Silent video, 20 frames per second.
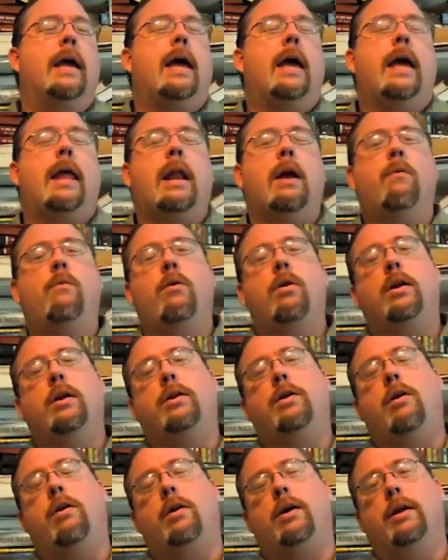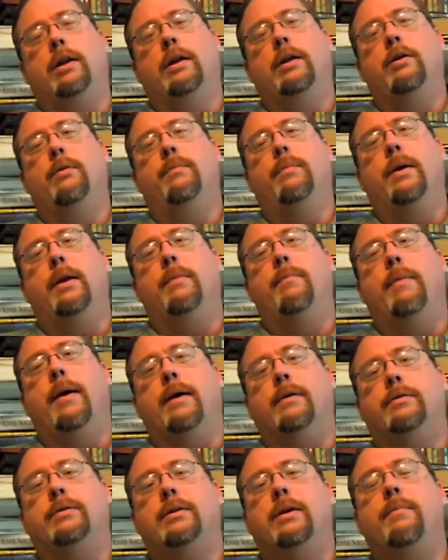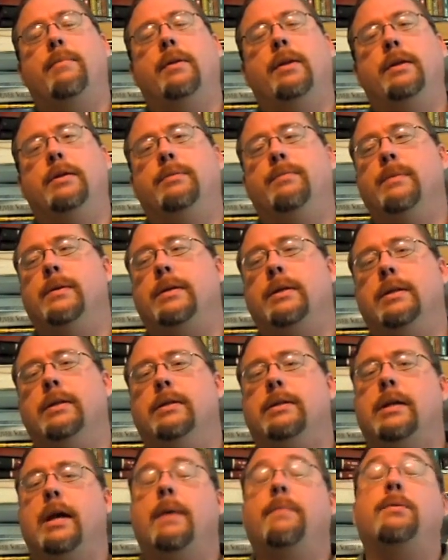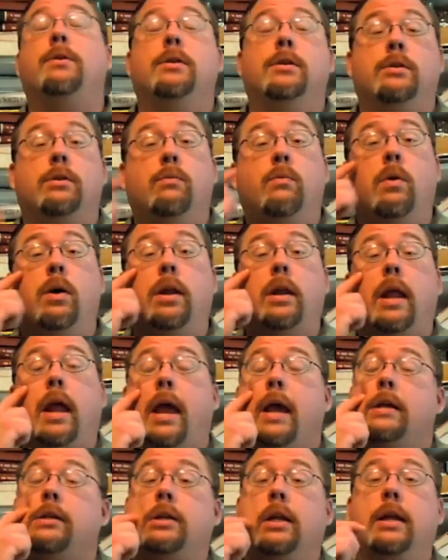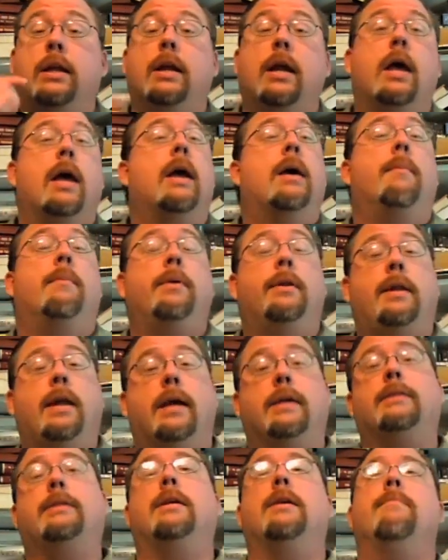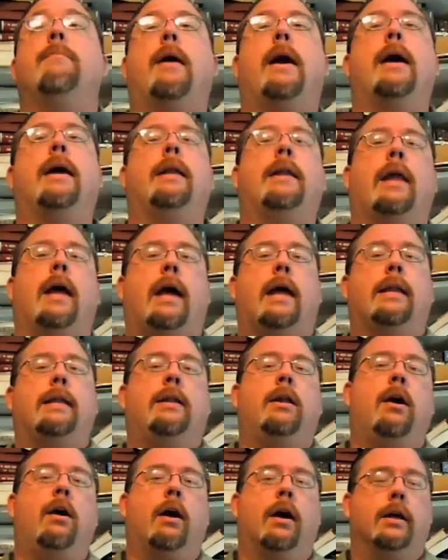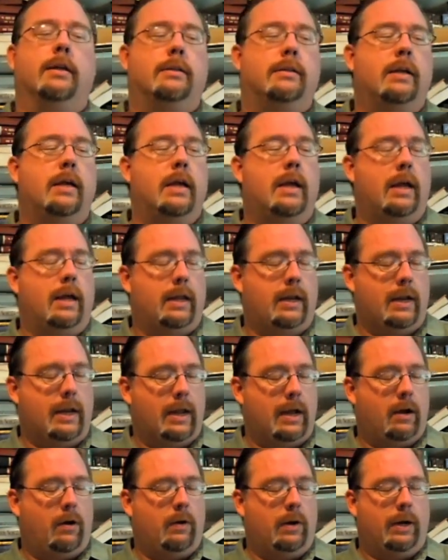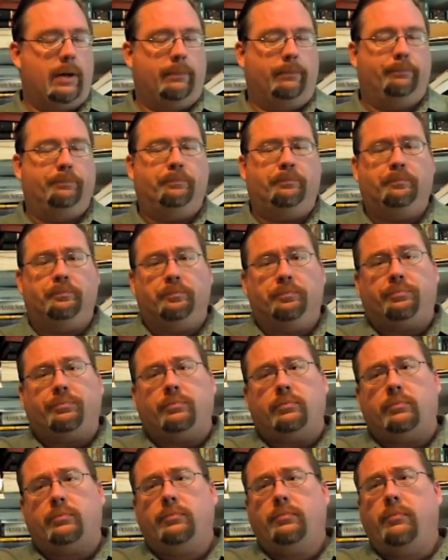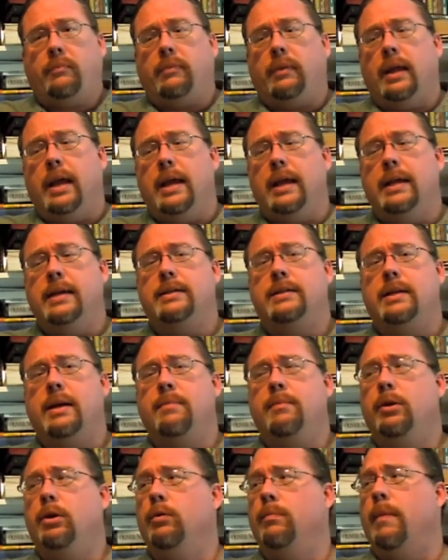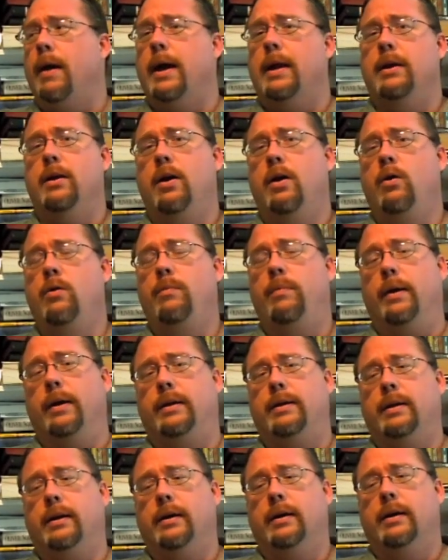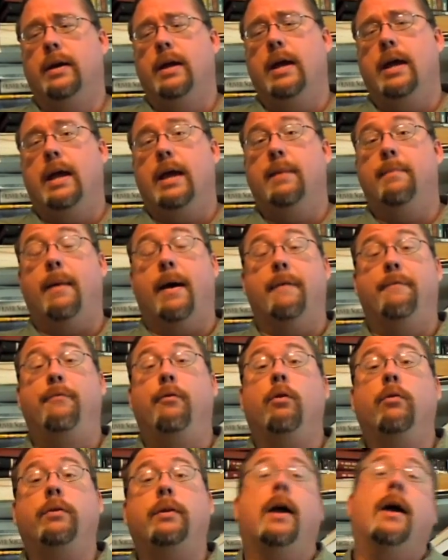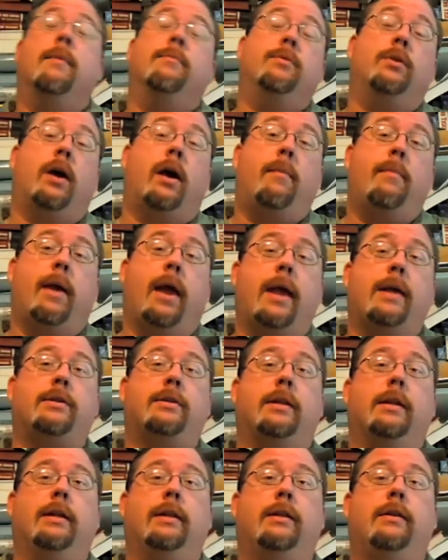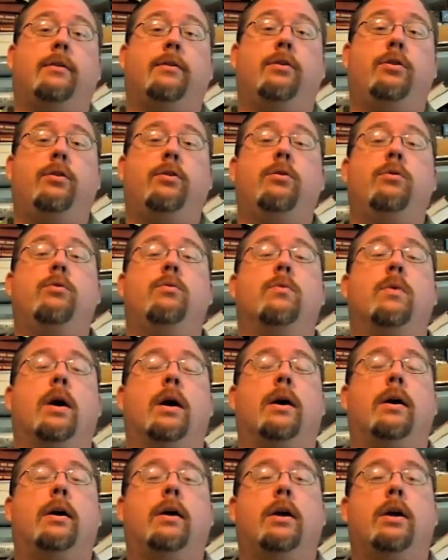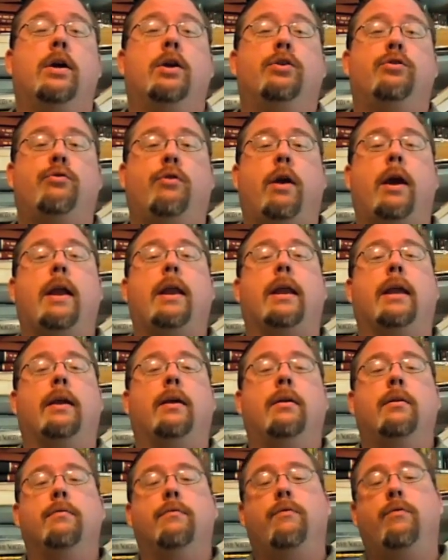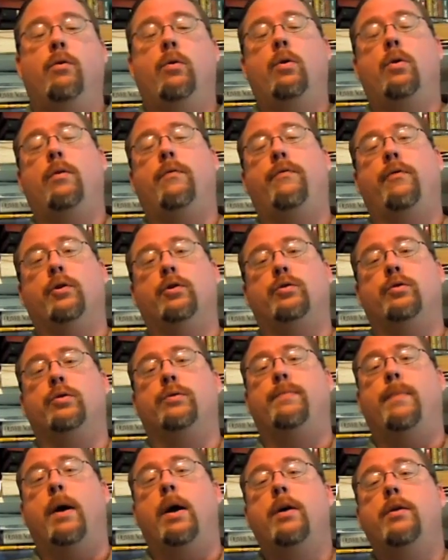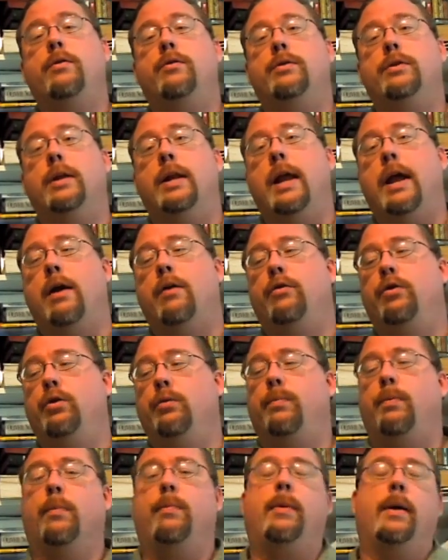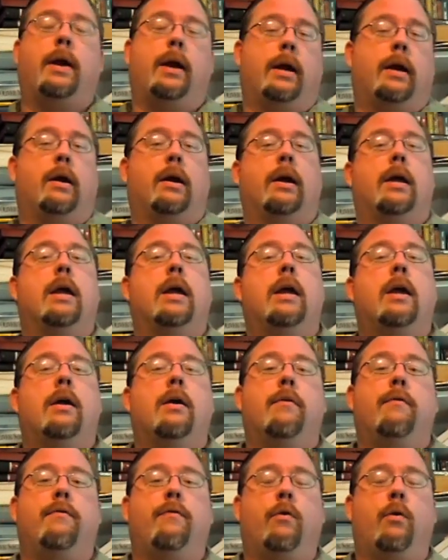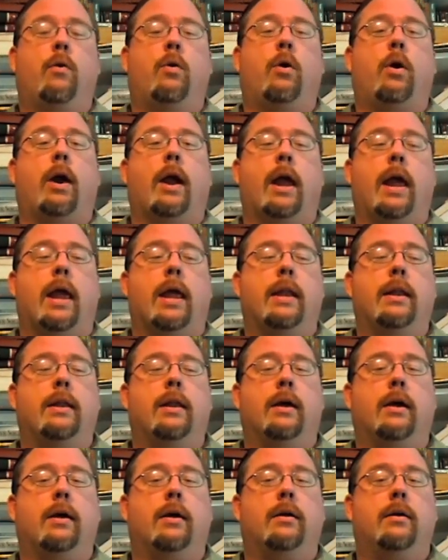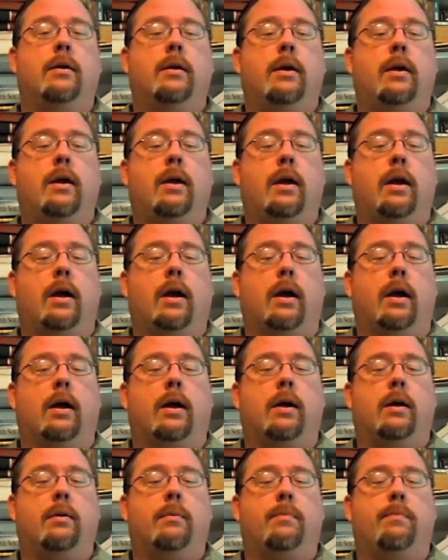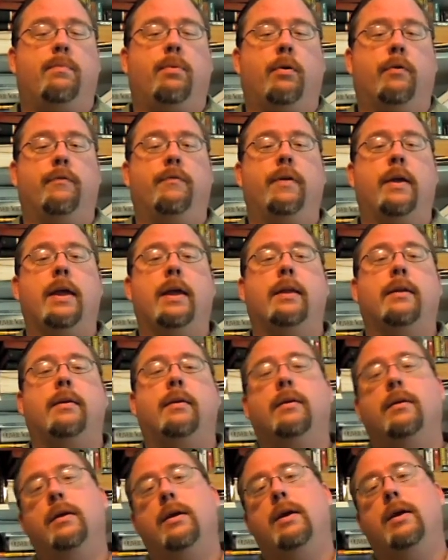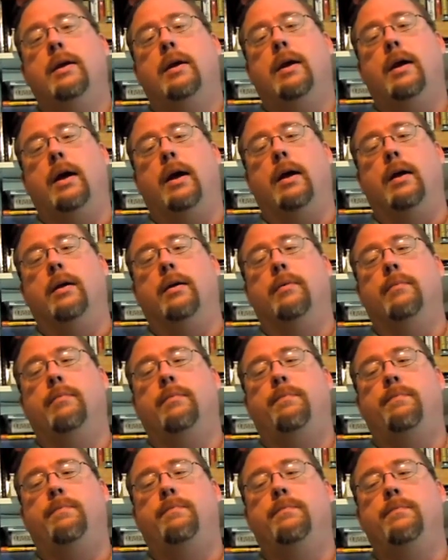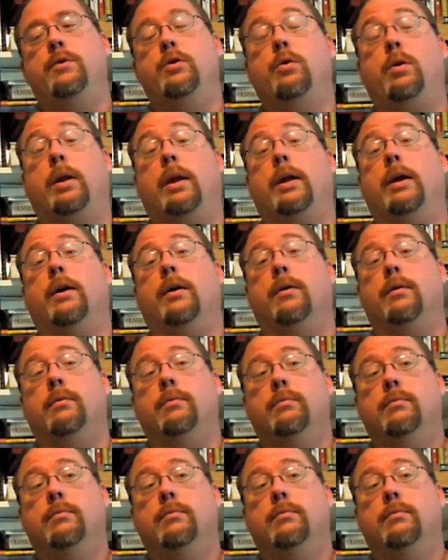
And I want to talk a little bit about some of these misconceptions and what actually potassium iodide does. Now, um, I guess some of you might know, but uh, in my full-time job, I actually do uh, training for first responders in how to prepare for and uh, uh prevent uh, nuclear